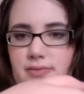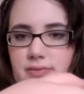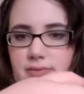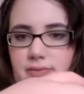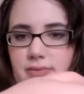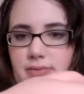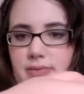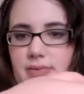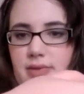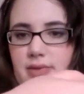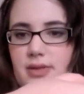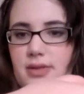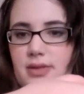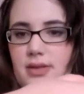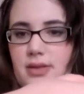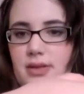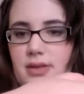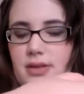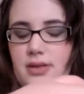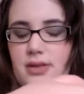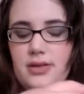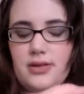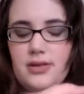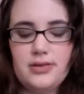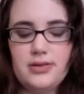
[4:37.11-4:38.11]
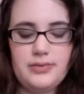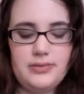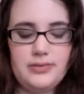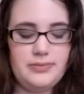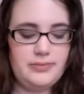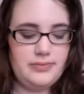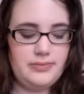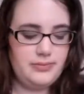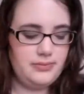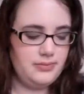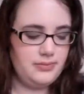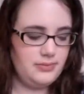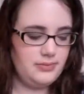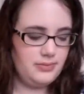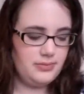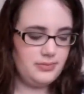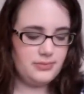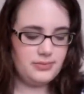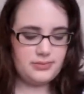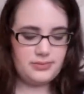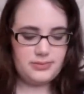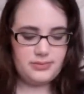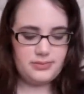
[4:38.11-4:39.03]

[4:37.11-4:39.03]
Nothing is said.